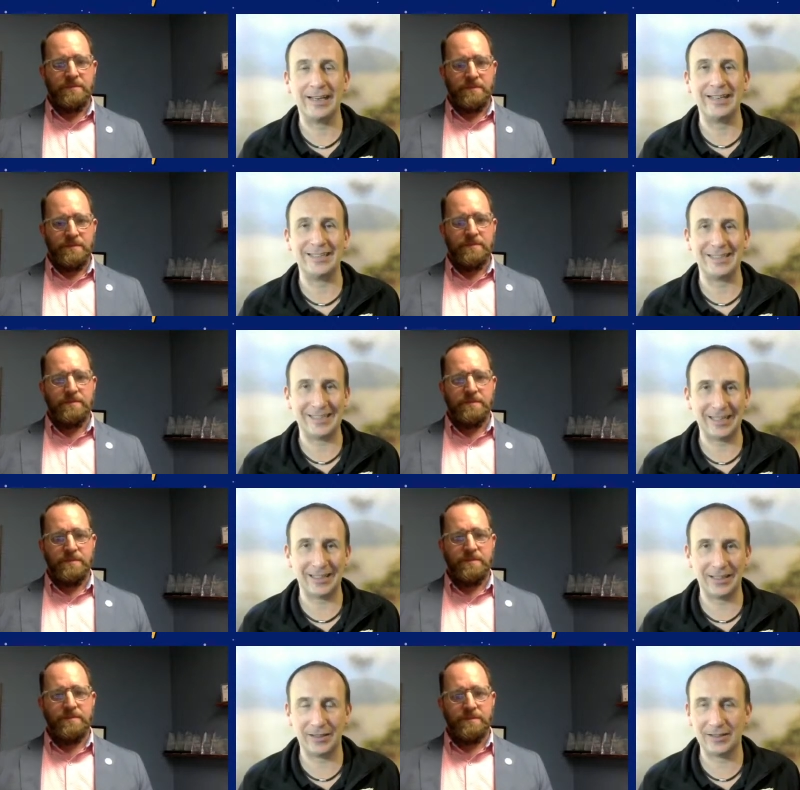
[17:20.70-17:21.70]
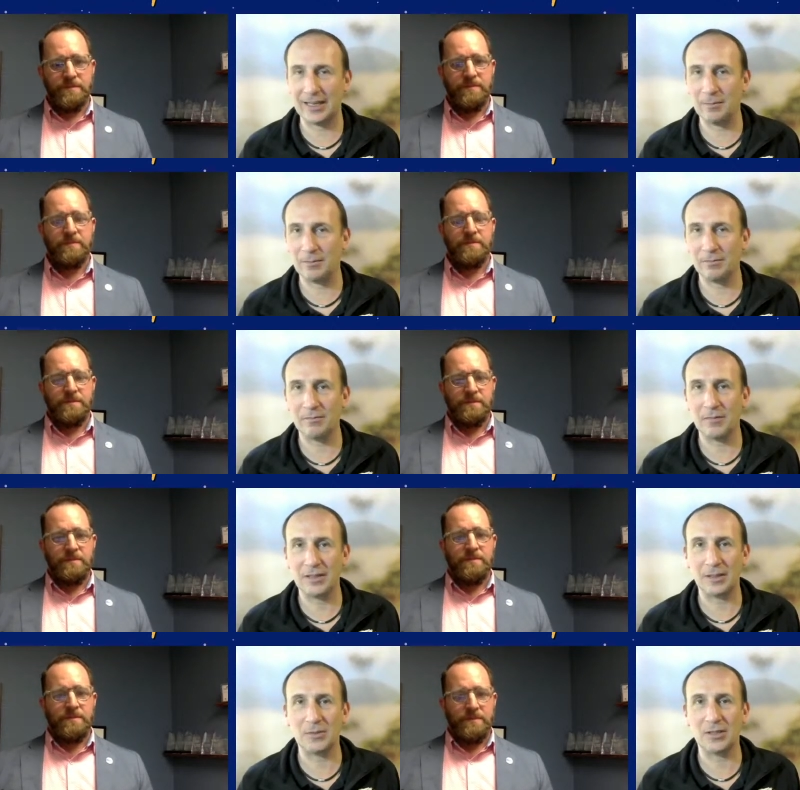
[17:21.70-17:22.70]
Speaker 1: is exactly the same
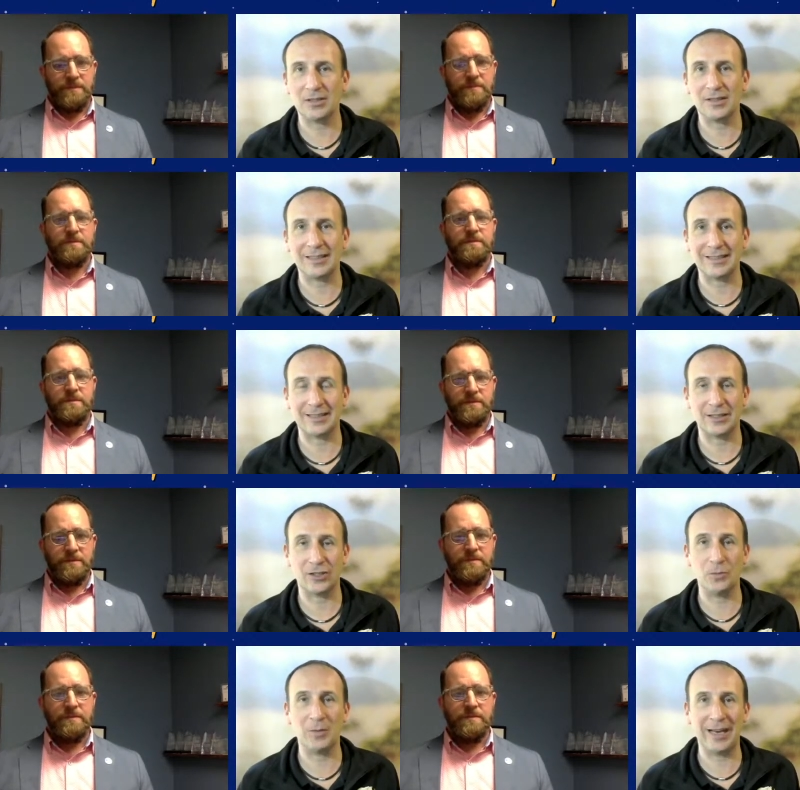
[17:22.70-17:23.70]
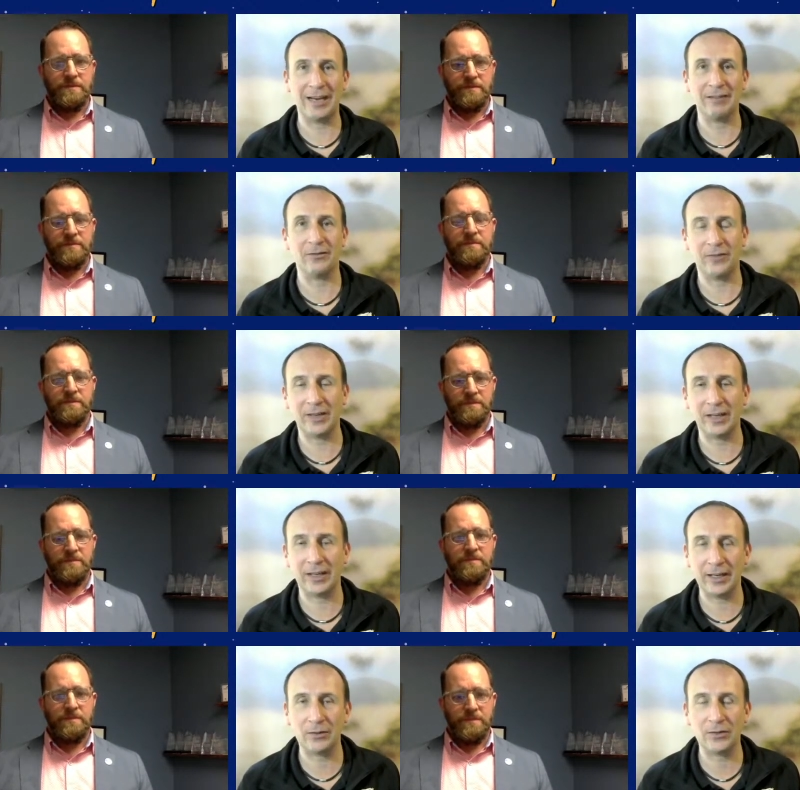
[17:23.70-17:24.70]
substance as human hair and
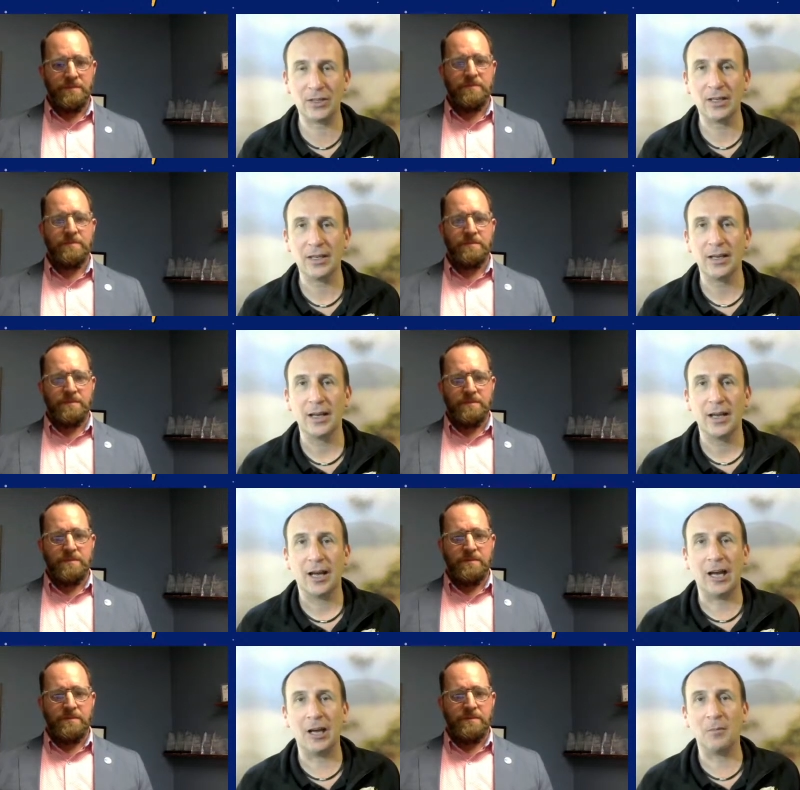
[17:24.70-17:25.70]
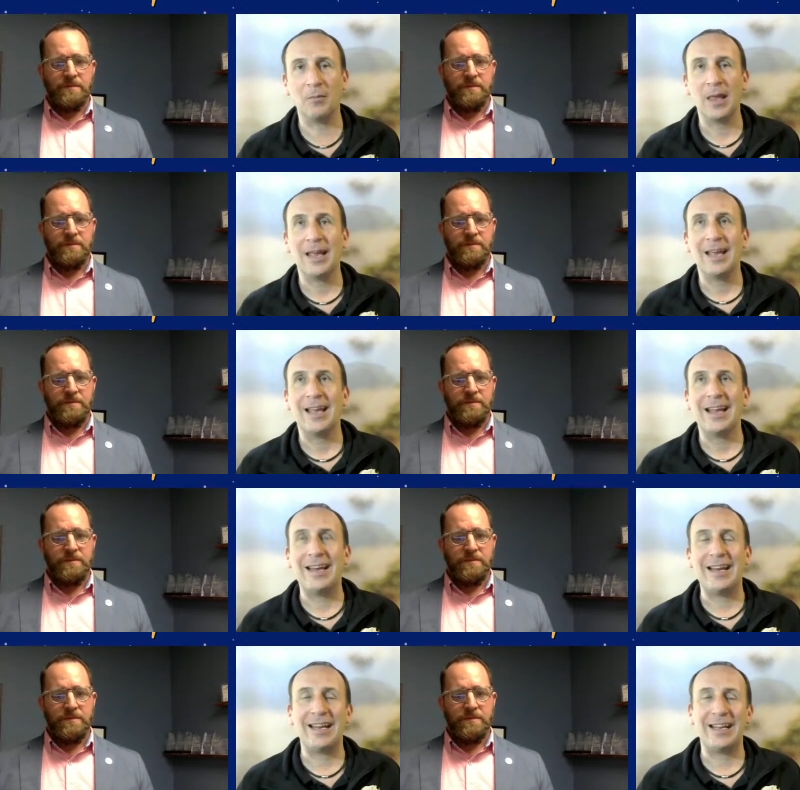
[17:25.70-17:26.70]
fingernails. Um,
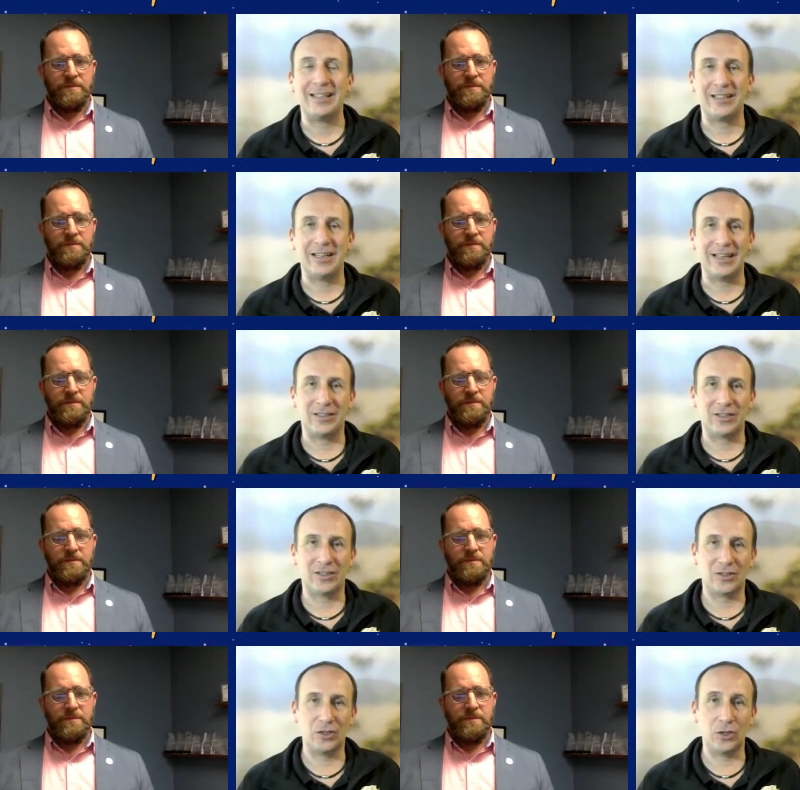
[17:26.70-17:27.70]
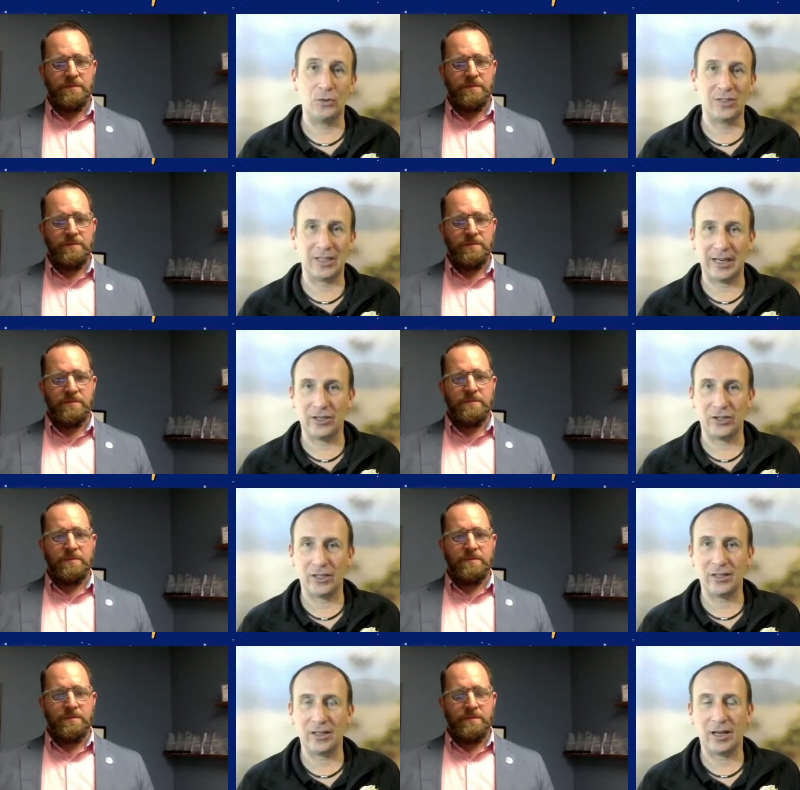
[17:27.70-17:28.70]
it, it, it's used in
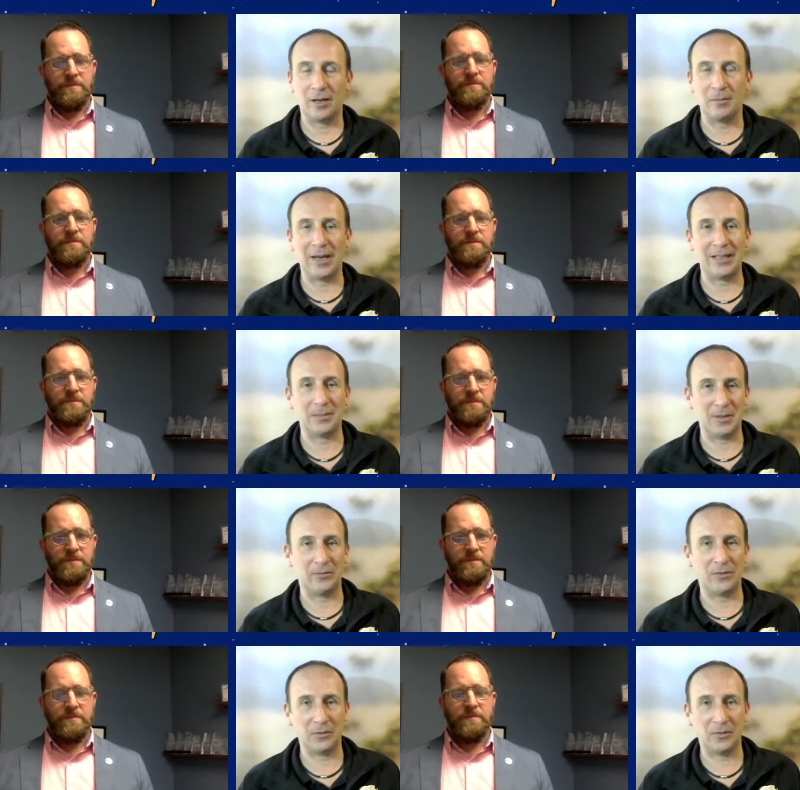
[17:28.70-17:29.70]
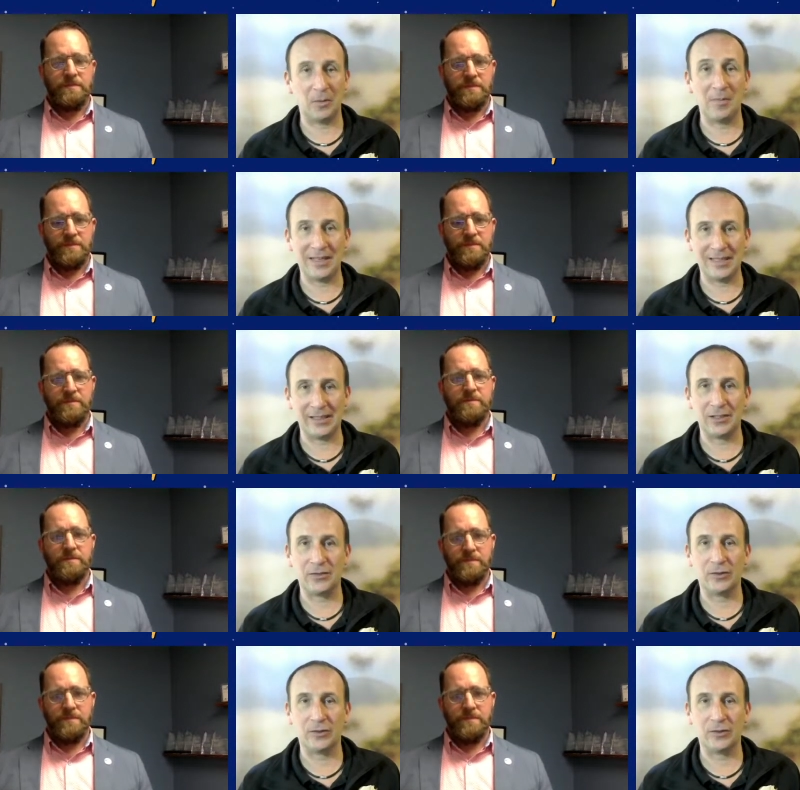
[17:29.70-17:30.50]
Asia, um, it has been for, for many years for,